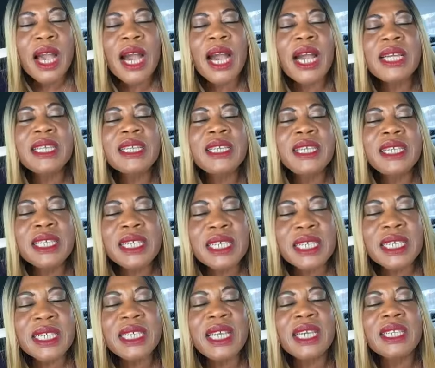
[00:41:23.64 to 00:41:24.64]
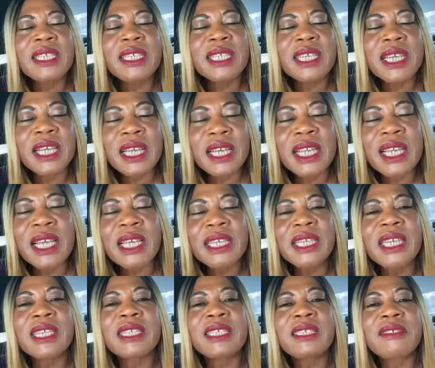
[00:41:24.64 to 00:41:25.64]
I decree and declare
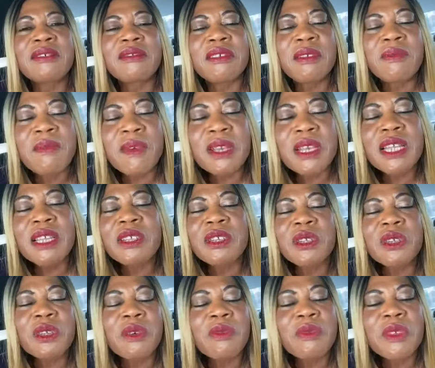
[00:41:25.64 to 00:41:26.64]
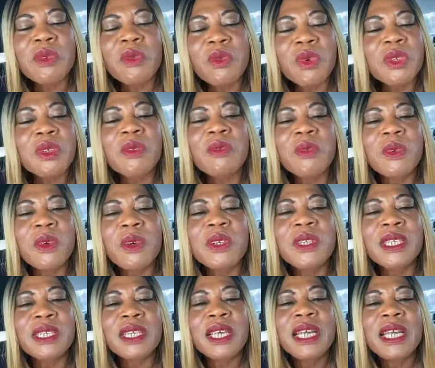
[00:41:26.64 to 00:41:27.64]
that revelation of the word of
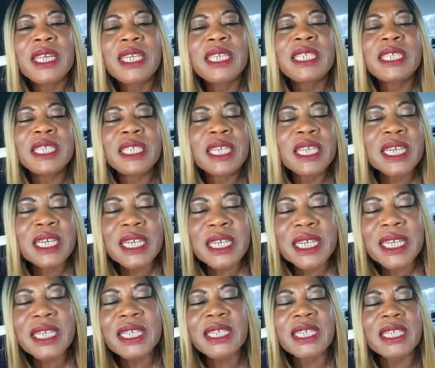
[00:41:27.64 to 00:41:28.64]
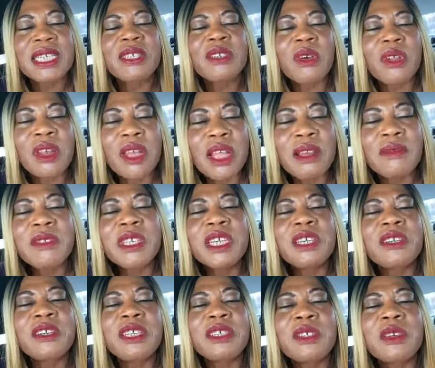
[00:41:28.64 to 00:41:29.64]
God is increased in your life.
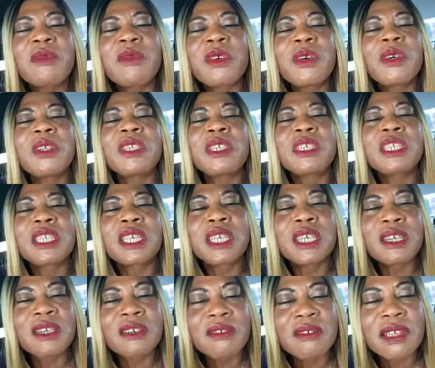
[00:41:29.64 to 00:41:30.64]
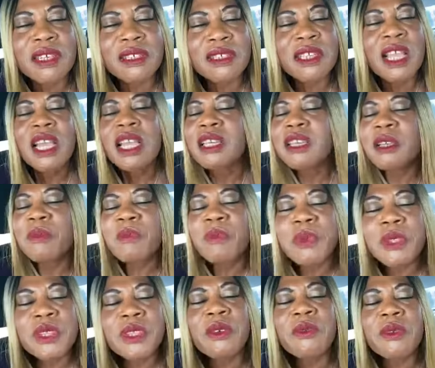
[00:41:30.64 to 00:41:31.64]
The grace of God is increased. The
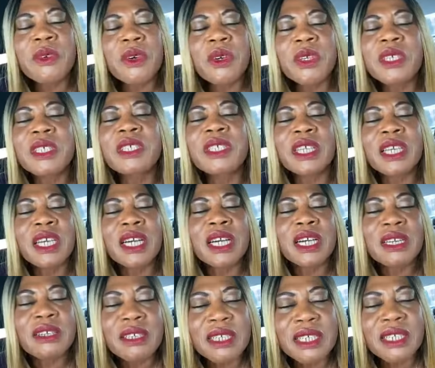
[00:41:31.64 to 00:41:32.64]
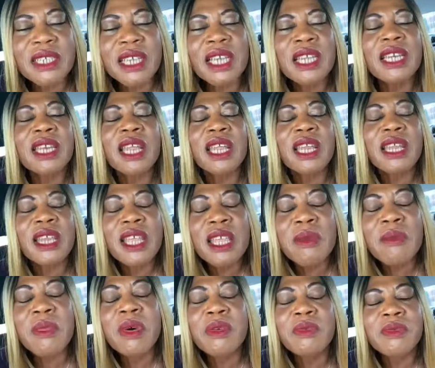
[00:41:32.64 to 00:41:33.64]
peace of God is increased in the
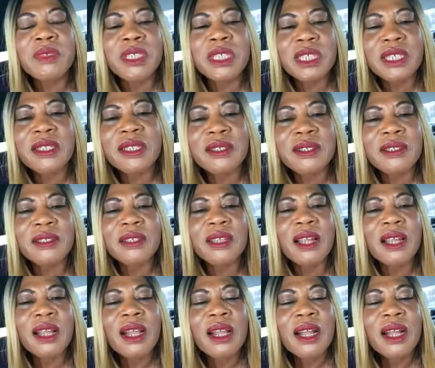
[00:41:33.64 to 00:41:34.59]
name of Jesus